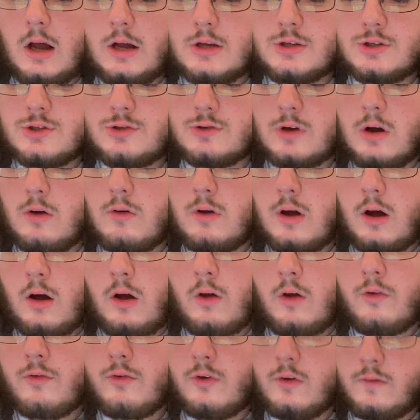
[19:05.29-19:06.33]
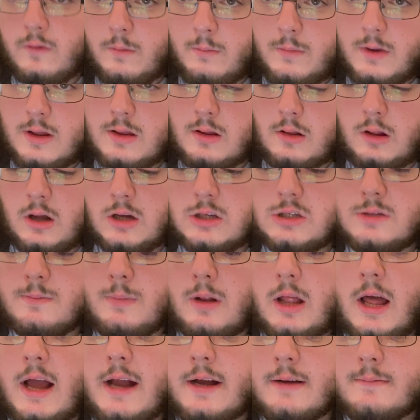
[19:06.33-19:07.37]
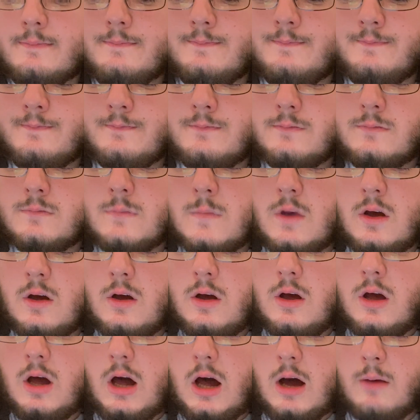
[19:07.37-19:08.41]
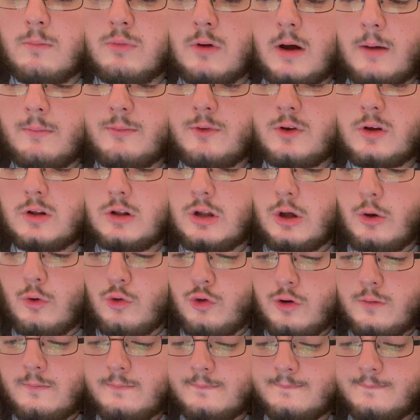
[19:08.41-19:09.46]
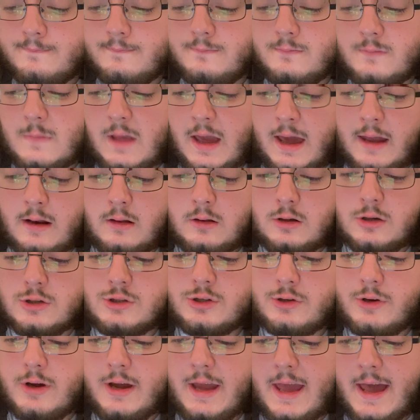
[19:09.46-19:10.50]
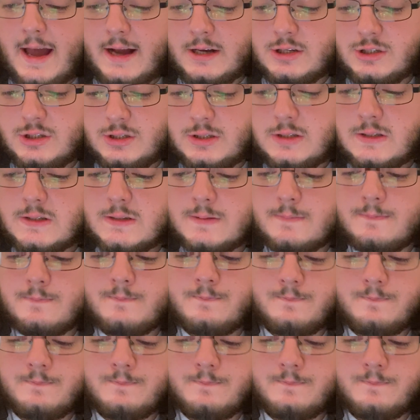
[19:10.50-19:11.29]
Stroke also from dislodged plaque. Abrupt closure and allergic reactions.